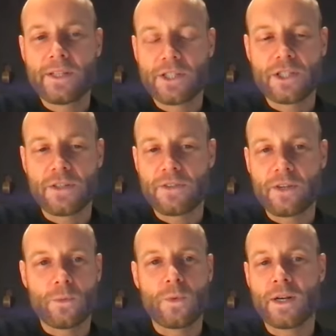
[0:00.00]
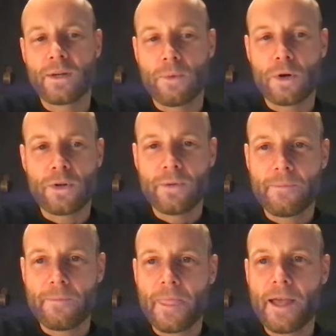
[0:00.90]
There's not one model.
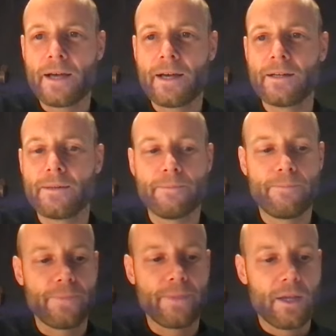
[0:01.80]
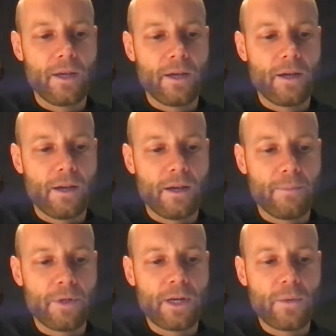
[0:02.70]

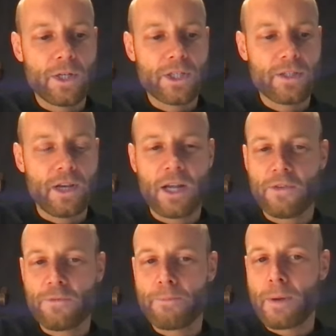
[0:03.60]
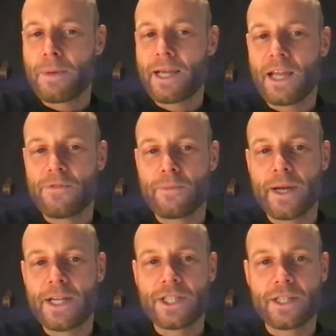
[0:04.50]
But there wasn't a lot of public
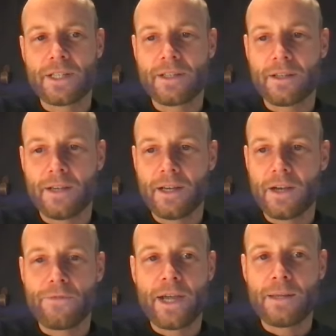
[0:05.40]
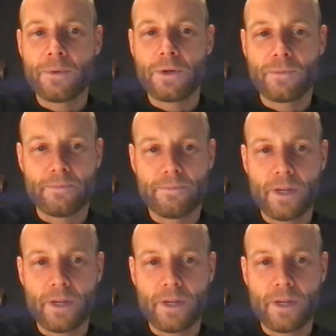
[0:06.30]
information available